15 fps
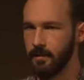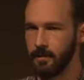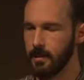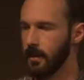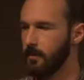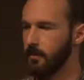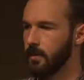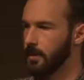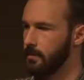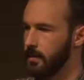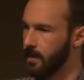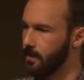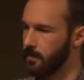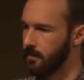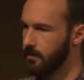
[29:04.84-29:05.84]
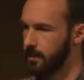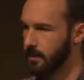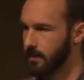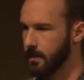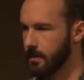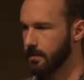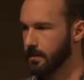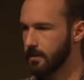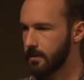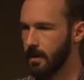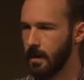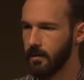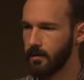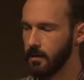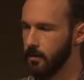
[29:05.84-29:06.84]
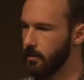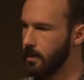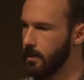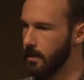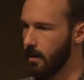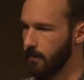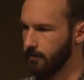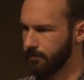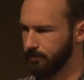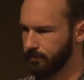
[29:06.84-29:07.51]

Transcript: has not really been discussed to that degree yet.